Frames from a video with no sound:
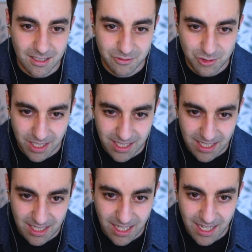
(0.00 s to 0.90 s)
of
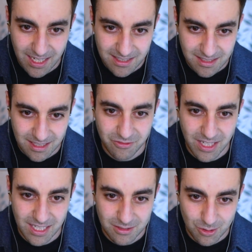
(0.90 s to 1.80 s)
training has
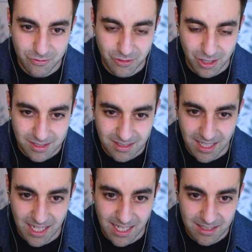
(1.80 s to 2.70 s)
advanced so far
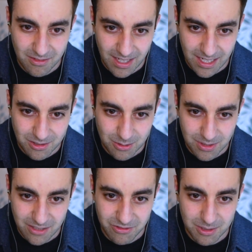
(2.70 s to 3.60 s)
today that to
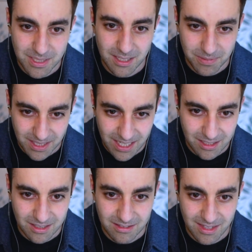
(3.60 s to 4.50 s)
even be a
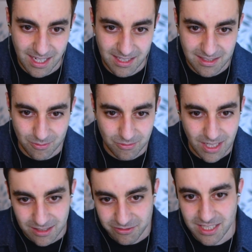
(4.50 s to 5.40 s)
player that's
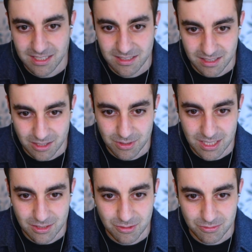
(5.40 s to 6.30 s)
relevant, you
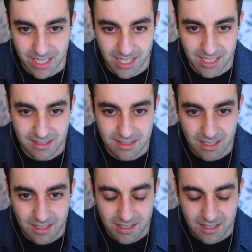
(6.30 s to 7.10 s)
need to raise